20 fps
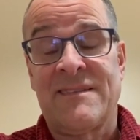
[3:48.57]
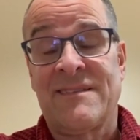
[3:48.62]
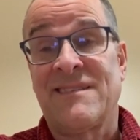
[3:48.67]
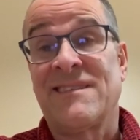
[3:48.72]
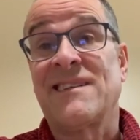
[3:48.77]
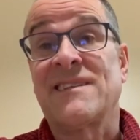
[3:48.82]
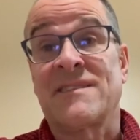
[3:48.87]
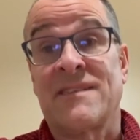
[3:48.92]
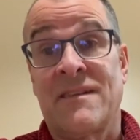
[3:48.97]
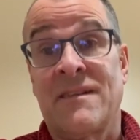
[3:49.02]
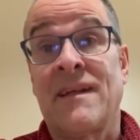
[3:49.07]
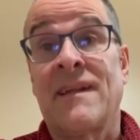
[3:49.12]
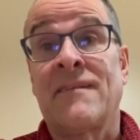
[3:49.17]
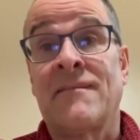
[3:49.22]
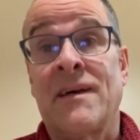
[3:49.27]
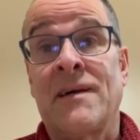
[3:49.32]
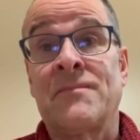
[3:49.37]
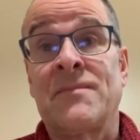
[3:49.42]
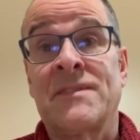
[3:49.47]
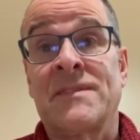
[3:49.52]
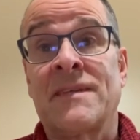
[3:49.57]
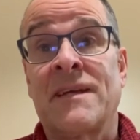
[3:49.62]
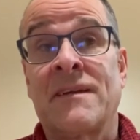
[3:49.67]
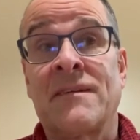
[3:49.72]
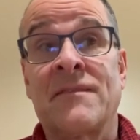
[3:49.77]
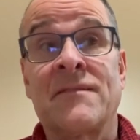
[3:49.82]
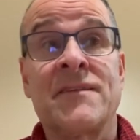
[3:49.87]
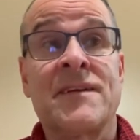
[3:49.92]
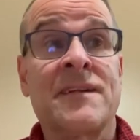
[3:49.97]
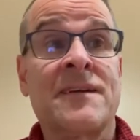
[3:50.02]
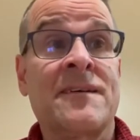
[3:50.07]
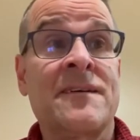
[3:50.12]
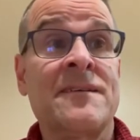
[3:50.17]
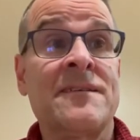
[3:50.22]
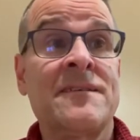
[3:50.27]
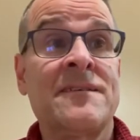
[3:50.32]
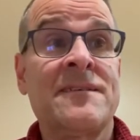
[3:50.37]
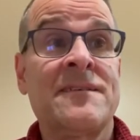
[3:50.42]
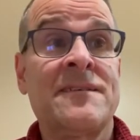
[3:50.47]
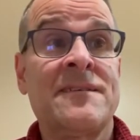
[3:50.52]
That's a lot of apple cider vinegar.
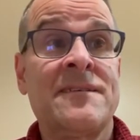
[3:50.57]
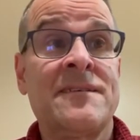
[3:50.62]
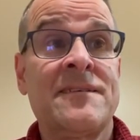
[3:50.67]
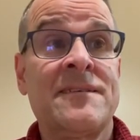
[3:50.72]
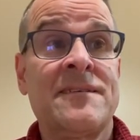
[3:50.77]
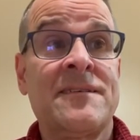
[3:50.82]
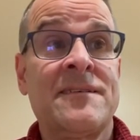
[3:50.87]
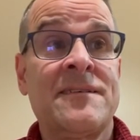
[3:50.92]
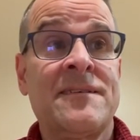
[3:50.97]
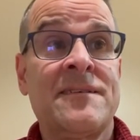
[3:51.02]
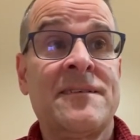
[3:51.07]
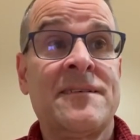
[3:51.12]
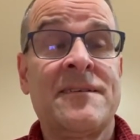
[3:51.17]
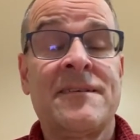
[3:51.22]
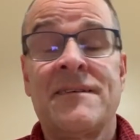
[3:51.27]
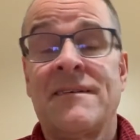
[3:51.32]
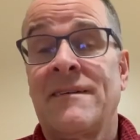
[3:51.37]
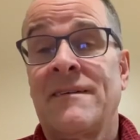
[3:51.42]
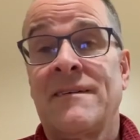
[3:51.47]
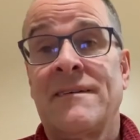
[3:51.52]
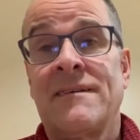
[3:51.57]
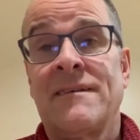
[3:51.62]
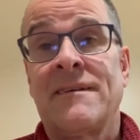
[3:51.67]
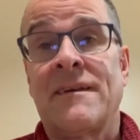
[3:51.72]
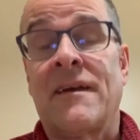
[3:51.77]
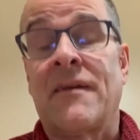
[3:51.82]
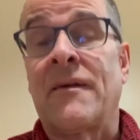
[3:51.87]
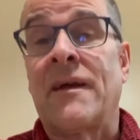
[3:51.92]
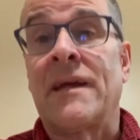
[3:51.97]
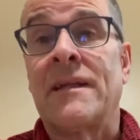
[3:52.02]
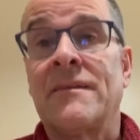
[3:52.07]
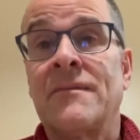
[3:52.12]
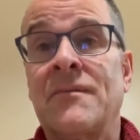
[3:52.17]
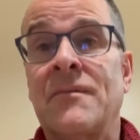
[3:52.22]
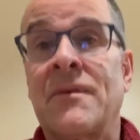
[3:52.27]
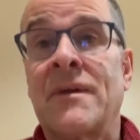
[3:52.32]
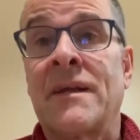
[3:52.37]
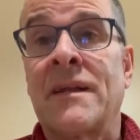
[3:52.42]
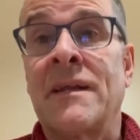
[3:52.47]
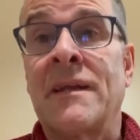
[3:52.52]
All right,
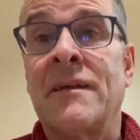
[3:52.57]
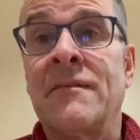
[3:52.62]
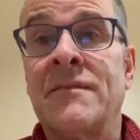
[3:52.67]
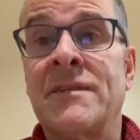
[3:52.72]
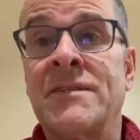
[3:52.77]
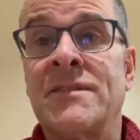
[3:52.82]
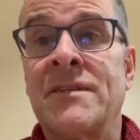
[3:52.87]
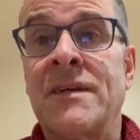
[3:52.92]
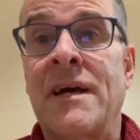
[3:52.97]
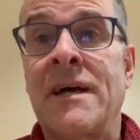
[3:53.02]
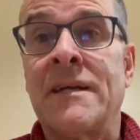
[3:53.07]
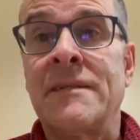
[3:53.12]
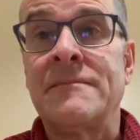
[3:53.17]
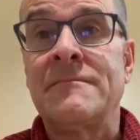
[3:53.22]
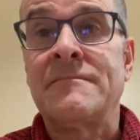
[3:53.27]
we're going to give it a shot.